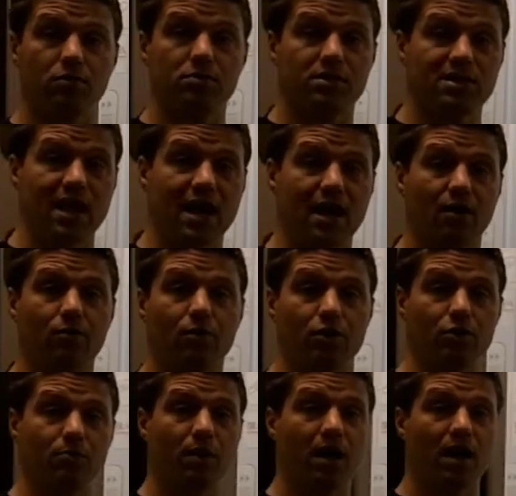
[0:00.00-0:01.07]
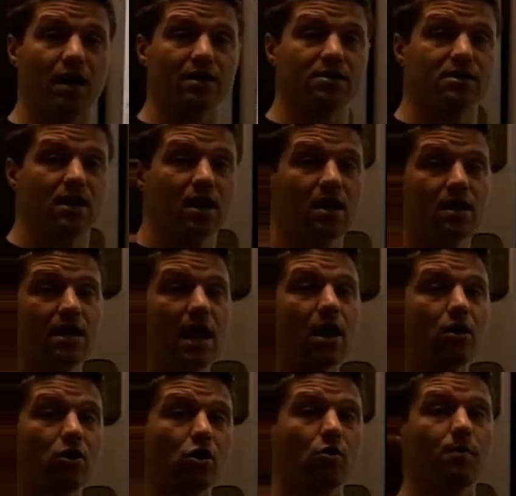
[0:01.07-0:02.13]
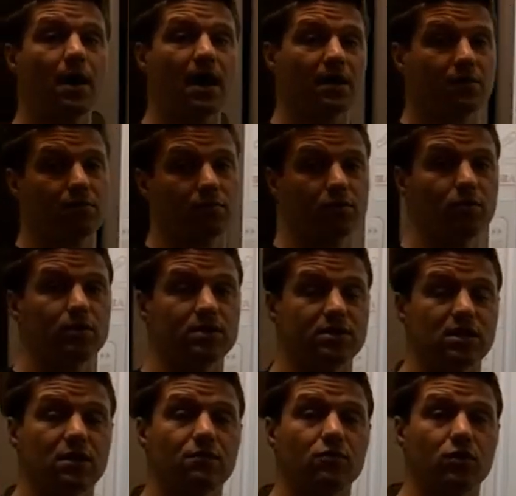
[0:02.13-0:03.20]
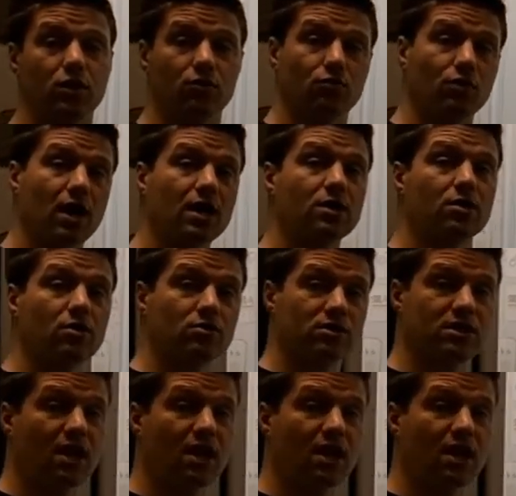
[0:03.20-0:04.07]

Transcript: those down when you paused. Now go back through and see if you can write those